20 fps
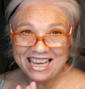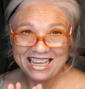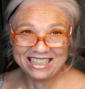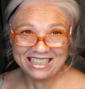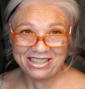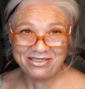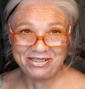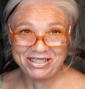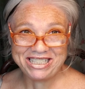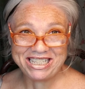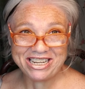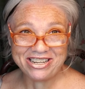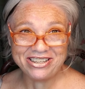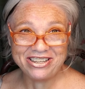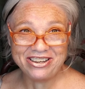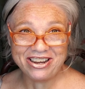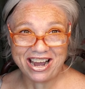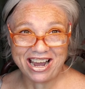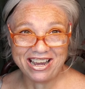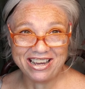Let me tell
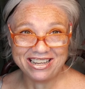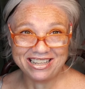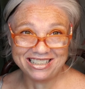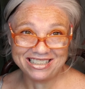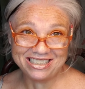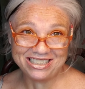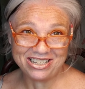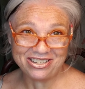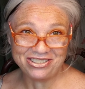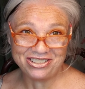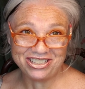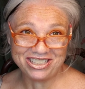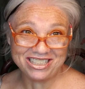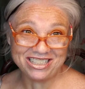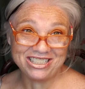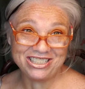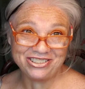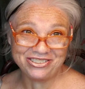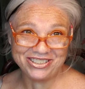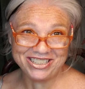you,
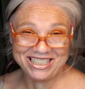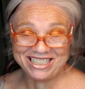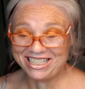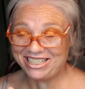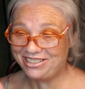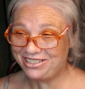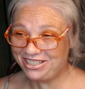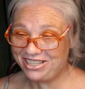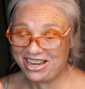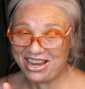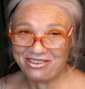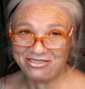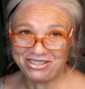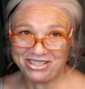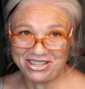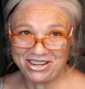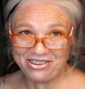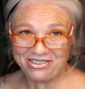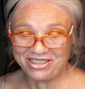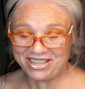Teresa, you have
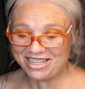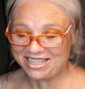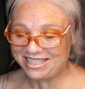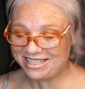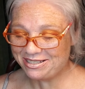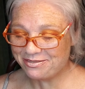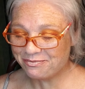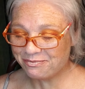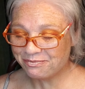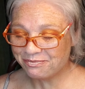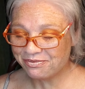to know this.